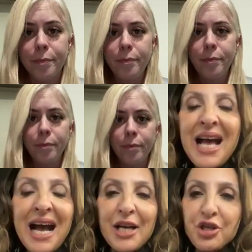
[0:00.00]
I mean,
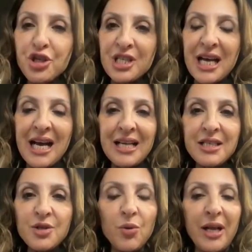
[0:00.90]
and just to
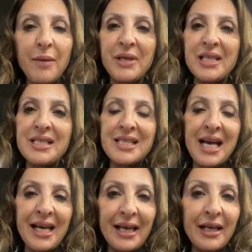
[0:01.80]
add to what Emily's
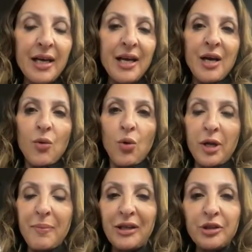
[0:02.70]
saying,
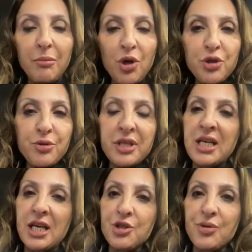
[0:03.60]
What about the
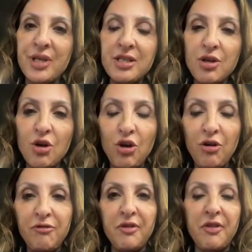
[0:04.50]
moderate countries
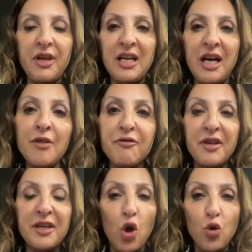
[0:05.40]
of the Gulf
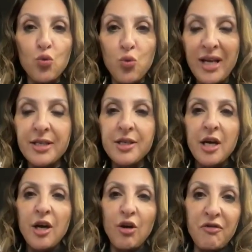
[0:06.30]
that got rid
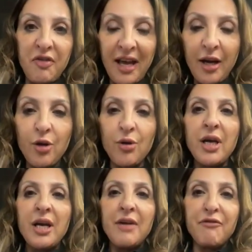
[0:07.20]
of their
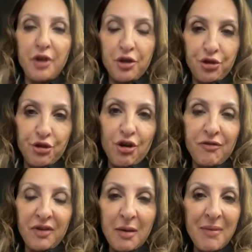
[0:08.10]
version
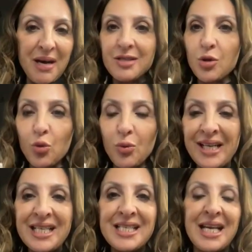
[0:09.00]
of Hamas
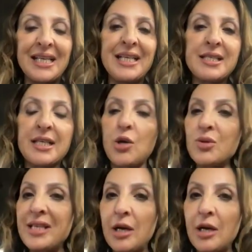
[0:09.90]
already 10 years ago?